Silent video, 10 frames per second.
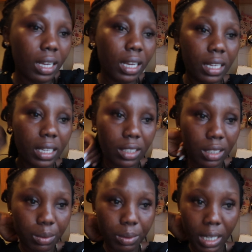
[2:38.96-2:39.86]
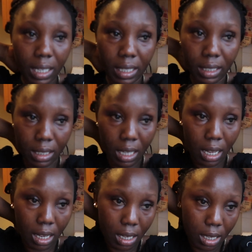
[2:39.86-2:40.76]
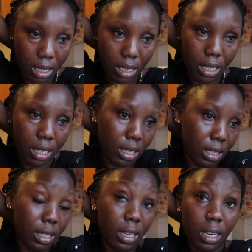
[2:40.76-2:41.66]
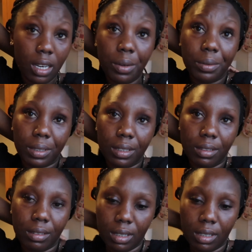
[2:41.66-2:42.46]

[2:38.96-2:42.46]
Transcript: And I just realized that they are closed.